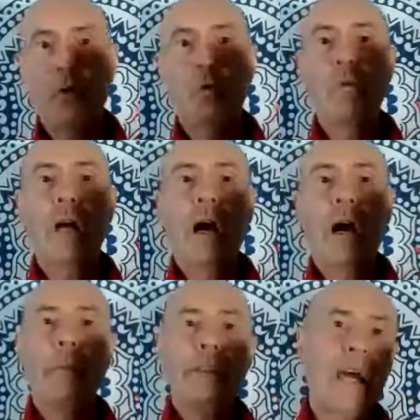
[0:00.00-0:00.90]
all
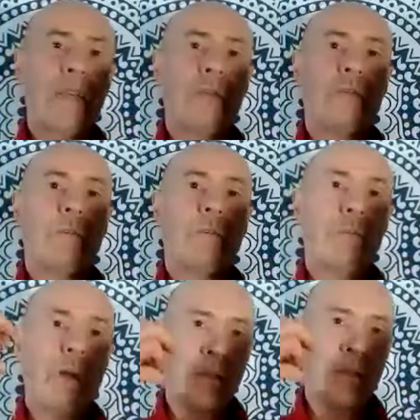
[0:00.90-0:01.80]
coming together, and the
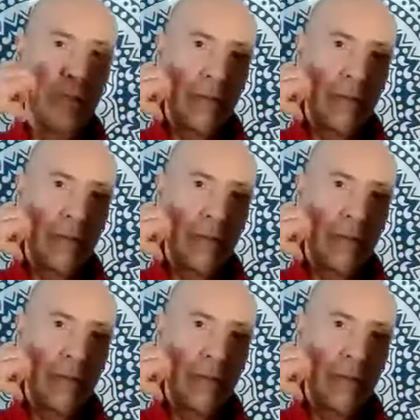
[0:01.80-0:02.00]
breath